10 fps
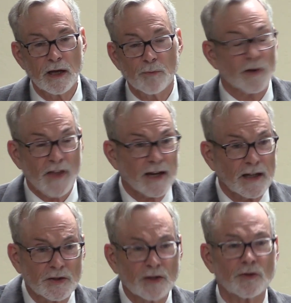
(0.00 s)
But that
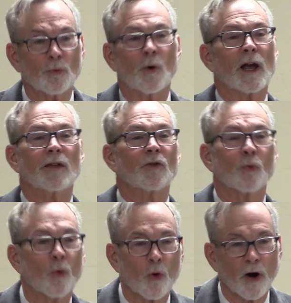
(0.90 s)
isn't the way the
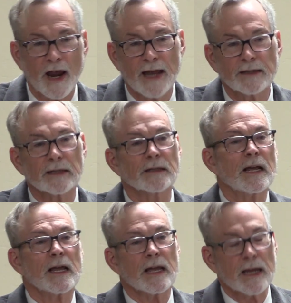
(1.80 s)
war ended
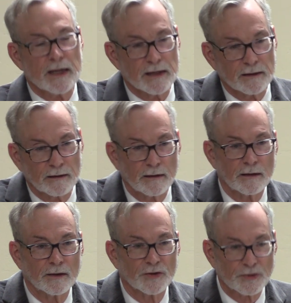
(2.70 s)
in
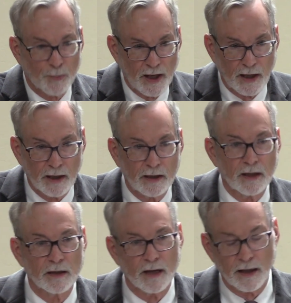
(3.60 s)
Spain
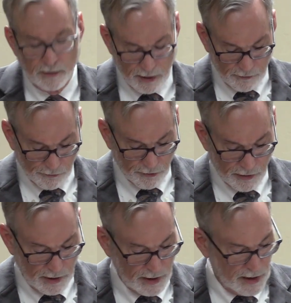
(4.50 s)
in
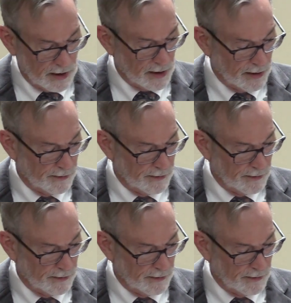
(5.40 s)
1939.